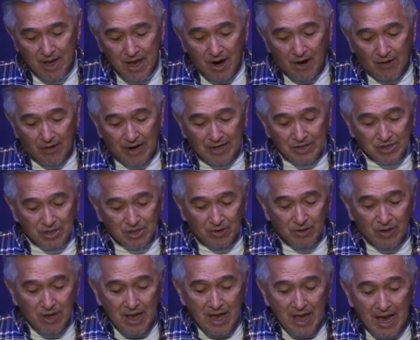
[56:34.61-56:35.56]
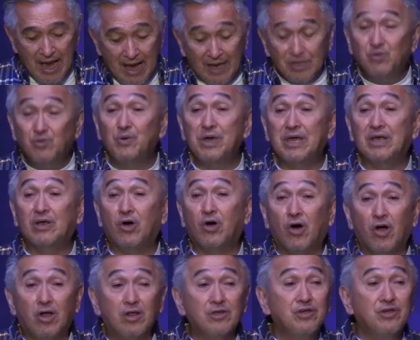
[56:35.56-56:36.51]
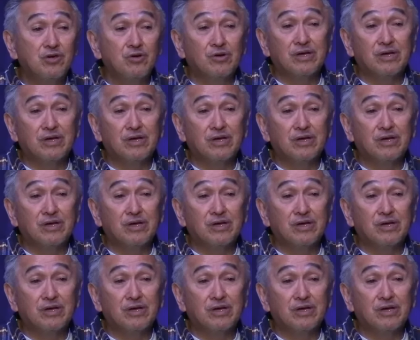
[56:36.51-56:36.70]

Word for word: All right, so as we call you,